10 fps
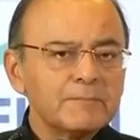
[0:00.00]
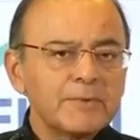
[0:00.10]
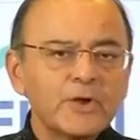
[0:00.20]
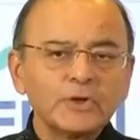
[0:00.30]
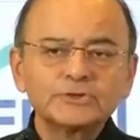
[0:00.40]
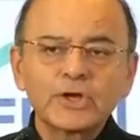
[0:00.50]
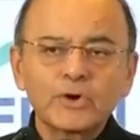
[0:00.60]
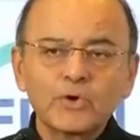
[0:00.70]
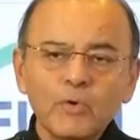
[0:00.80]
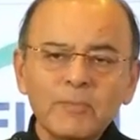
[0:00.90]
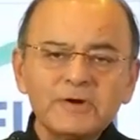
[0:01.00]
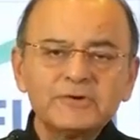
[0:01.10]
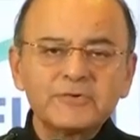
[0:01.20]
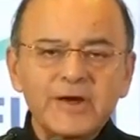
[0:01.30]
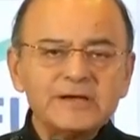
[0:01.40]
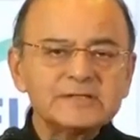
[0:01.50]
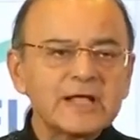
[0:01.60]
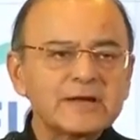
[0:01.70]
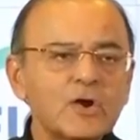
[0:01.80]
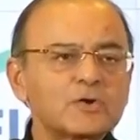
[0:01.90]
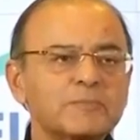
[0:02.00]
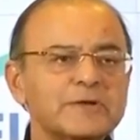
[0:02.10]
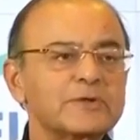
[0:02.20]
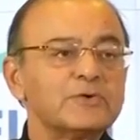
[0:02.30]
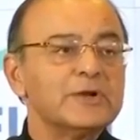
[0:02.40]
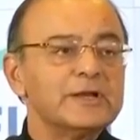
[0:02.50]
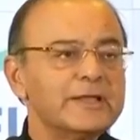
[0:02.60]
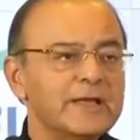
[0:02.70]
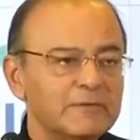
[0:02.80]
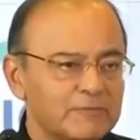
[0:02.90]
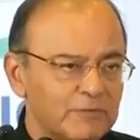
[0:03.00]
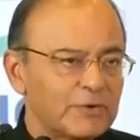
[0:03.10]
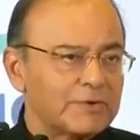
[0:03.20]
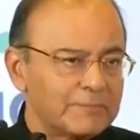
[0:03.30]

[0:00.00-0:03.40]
because the global trends are not particularly helpful.